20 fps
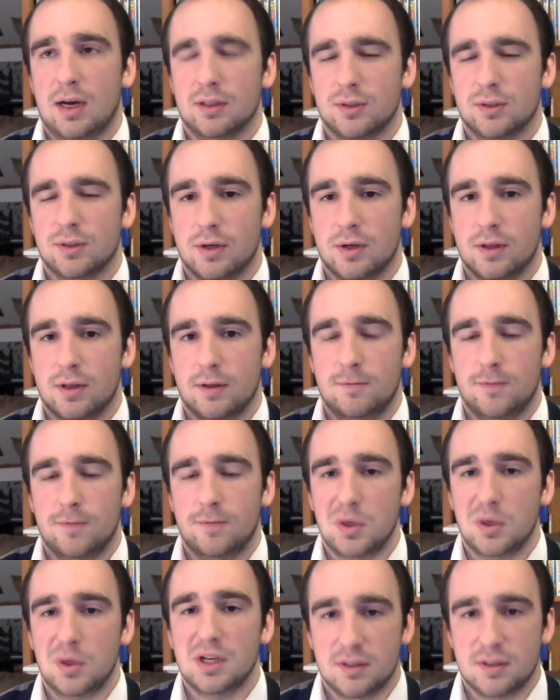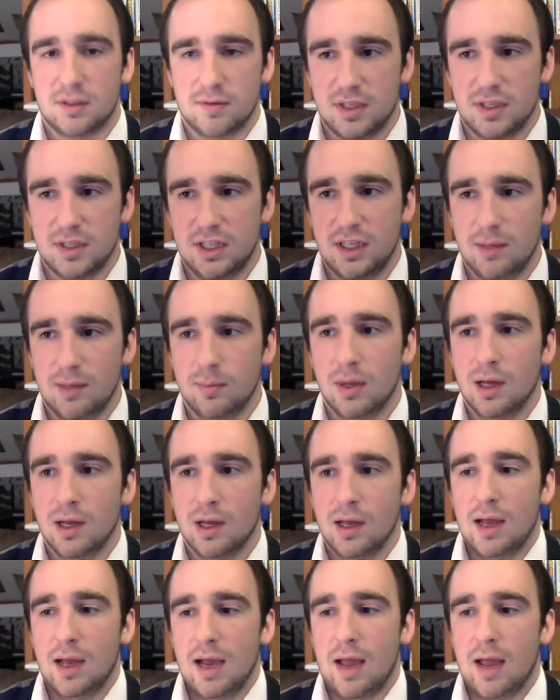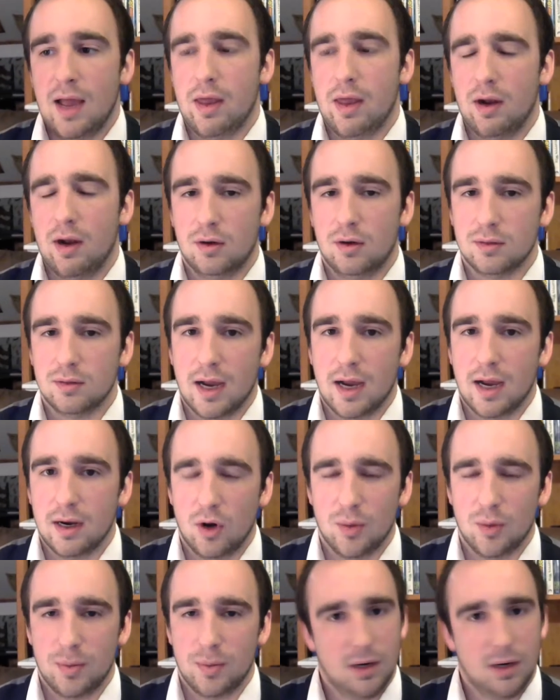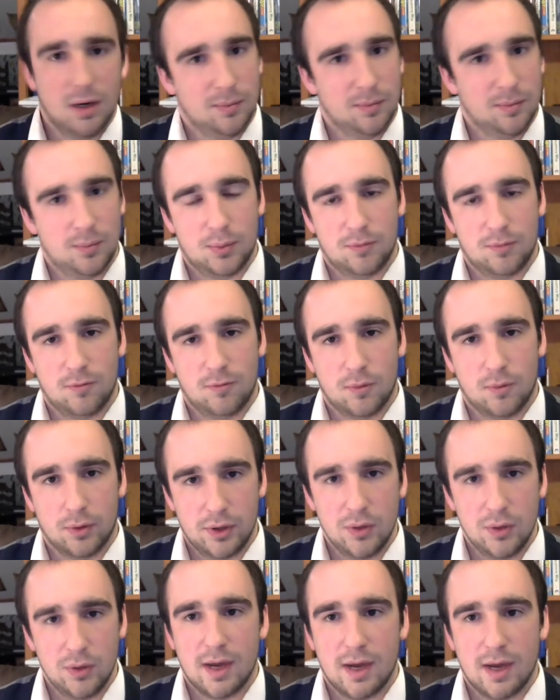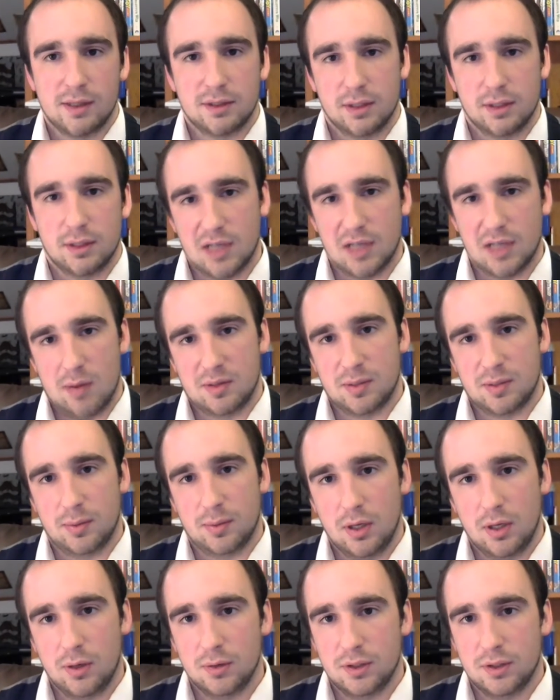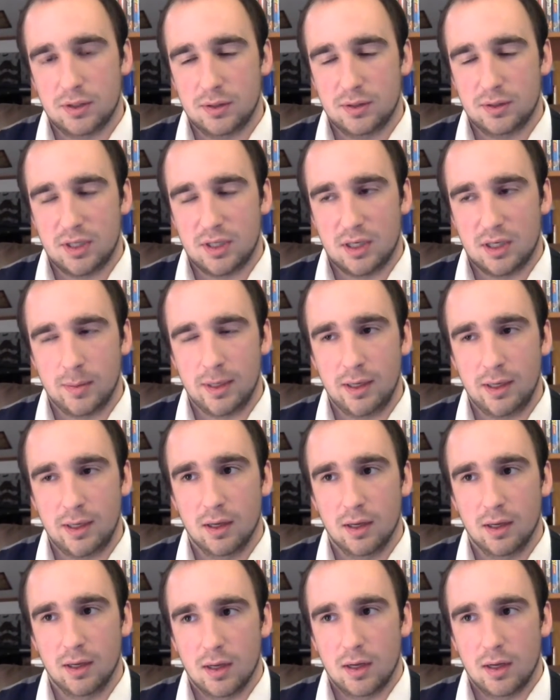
sort of the focus of the team, and then I'll kind of open it up for you guys in the comments below to tell me,